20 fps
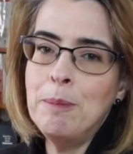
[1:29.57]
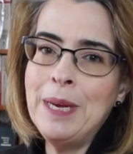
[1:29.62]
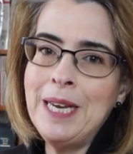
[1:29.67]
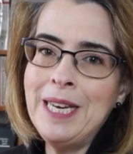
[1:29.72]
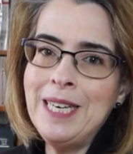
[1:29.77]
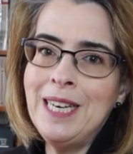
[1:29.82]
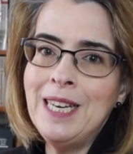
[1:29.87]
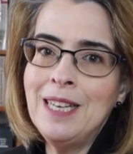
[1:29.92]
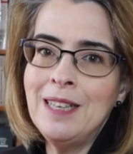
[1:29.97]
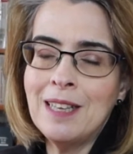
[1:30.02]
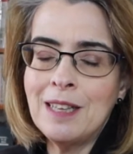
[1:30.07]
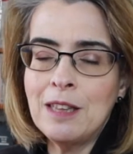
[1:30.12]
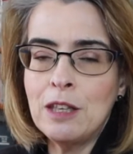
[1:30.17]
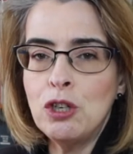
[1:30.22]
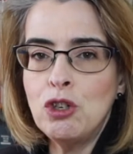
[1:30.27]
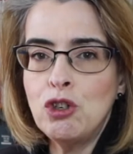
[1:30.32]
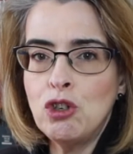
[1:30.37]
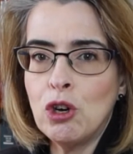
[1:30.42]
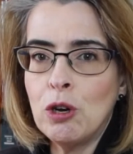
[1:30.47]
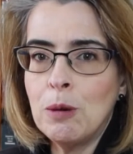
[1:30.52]
meaning that
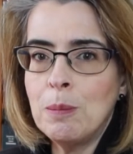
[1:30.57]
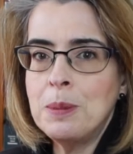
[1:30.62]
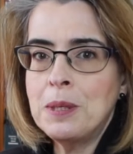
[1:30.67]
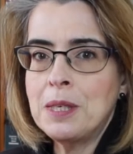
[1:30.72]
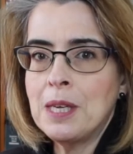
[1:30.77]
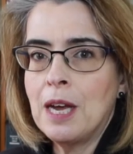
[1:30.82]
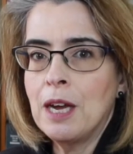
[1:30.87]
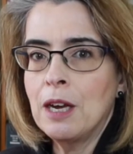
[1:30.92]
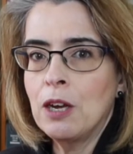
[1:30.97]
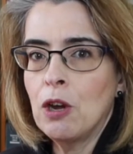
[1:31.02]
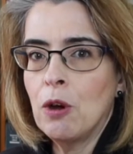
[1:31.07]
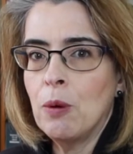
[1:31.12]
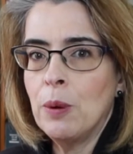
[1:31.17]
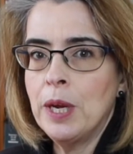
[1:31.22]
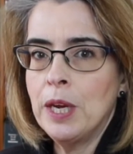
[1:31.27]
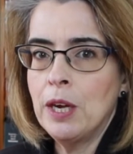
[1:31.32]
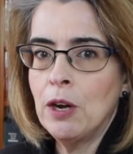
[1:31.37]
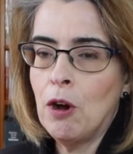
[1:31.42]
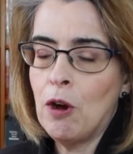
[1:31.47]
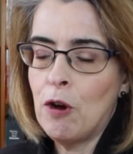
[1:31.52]
the jobs are
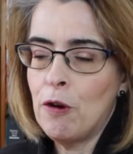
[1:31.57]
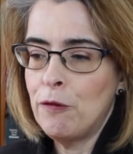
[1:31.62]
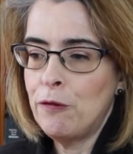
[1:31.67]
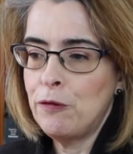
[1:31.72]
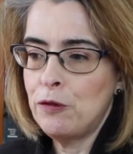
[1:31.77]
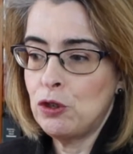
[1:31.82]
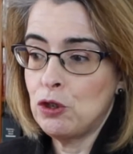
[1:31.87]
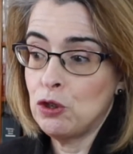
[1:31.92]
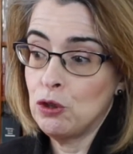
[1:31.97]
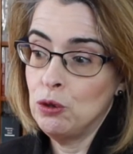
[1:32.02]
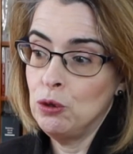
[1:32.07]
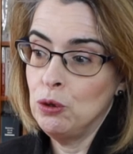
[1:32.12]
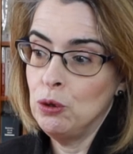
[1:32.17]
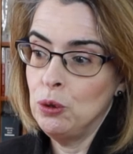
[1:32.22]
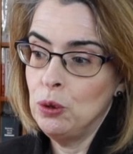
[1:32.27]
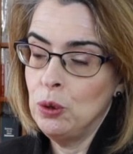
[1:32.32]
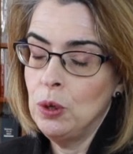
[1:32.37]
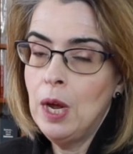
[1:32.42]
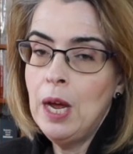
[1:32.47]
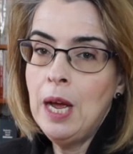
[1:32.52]
going off
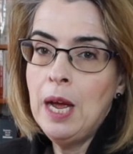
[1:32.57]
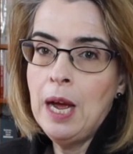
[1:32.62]
to